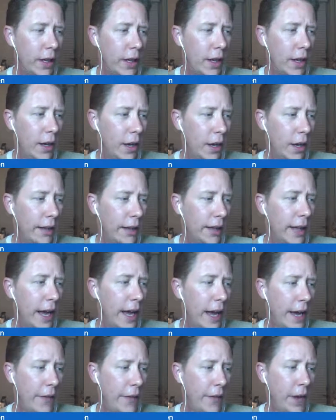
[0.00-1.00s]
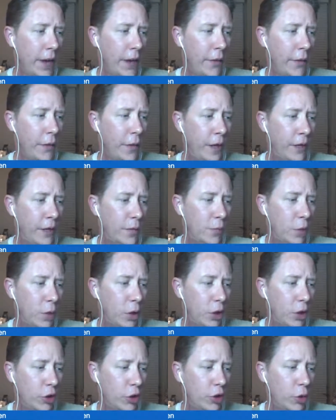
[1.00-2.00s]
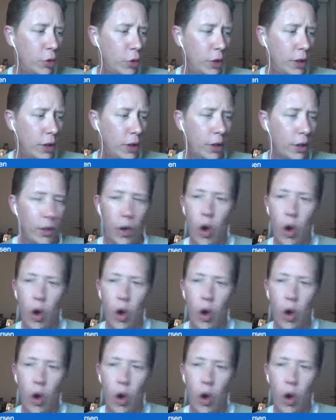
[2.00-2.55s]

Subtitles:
live on Facebook, Twitter,